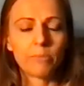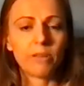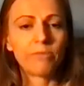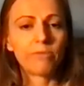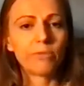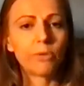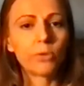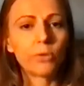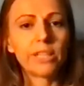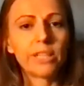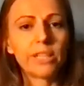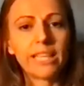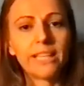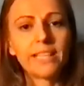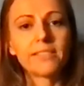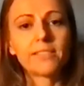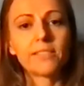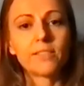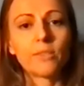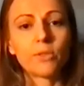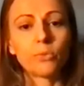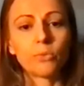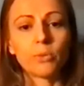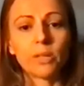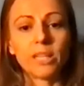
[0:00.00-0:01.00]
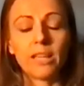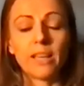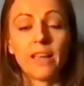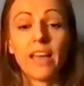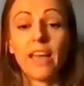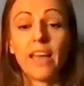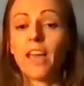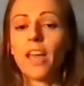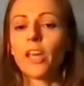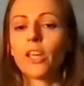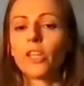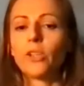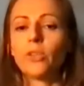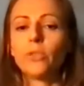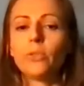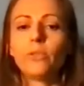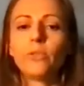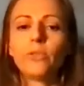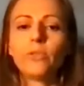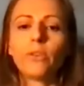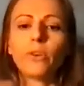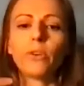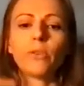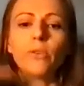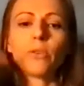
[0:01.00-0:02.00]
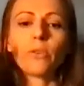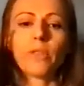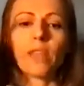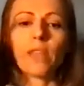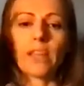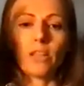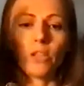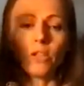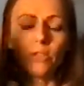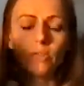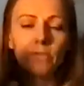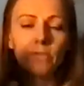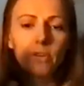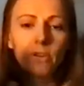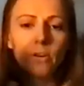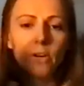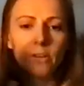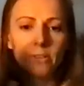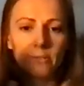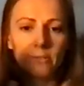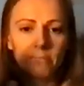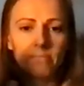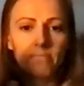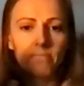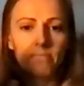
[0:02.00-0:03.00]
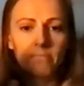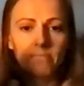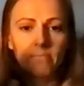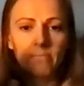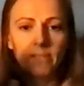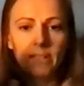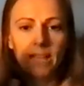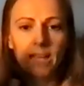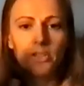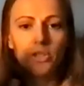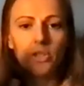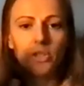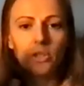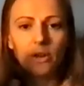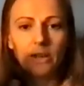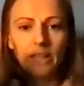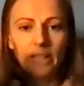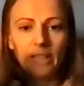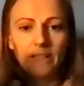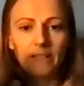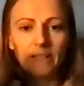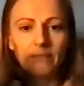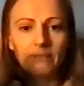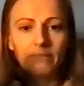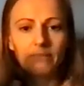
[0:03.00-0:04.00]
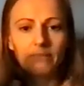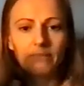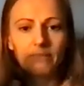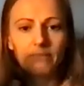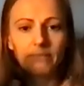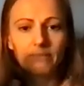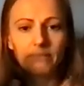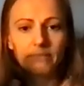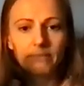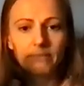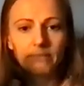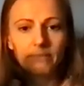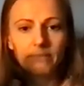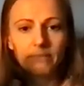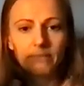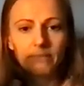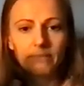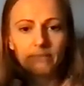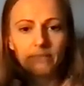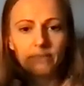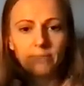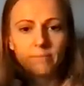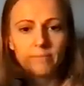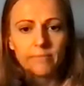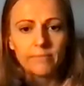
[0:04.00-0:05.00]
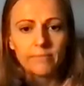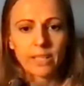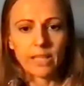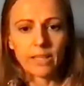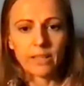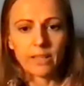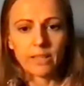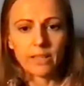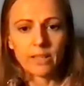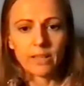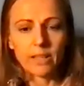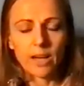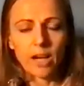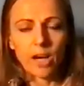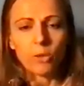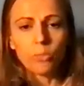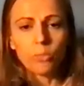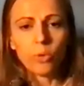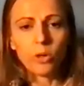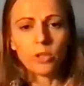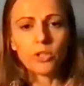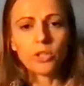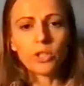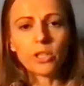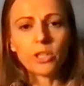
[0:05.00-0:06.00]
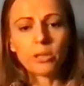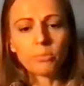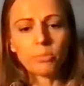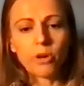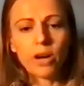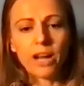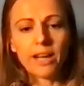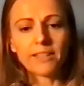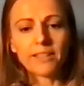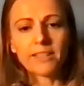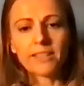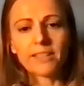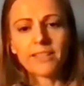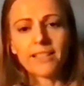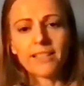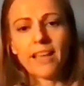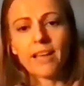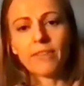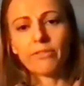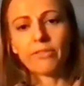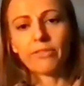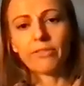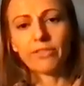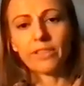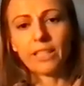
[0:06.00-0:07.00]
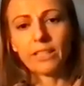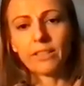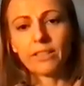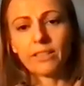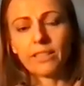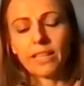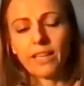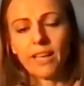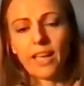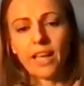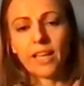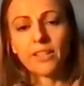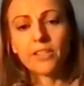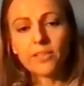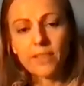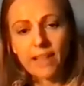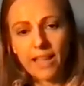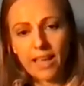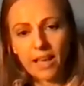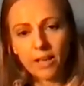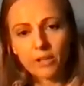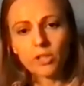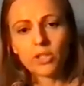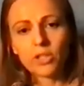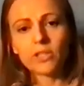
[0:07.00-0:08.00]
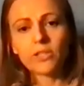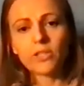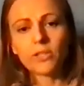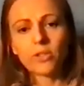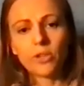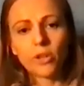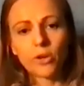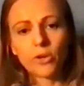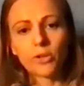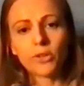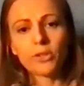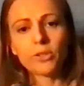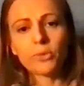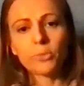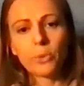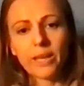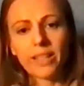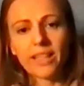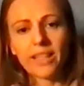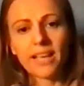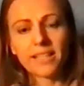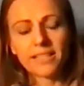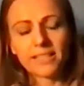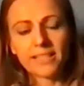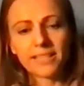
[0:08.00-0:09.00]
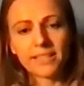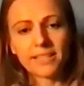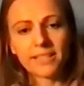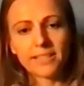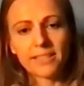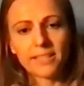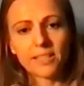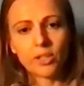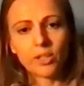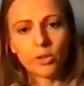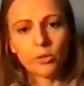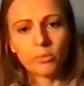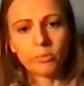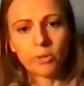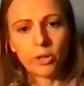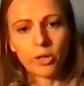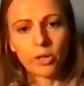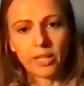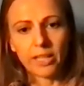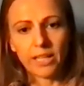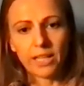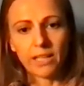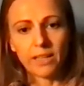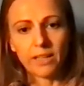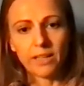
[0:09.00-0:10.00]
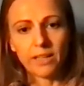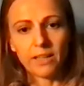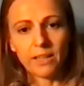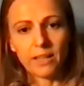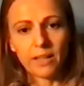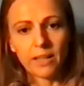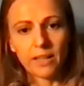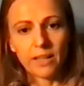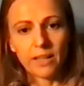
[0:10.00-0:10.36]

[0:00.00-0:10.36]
it hits the ring, you know that you've got that shot in. I want you to practice that feeling. And now just notice where that sits in your body.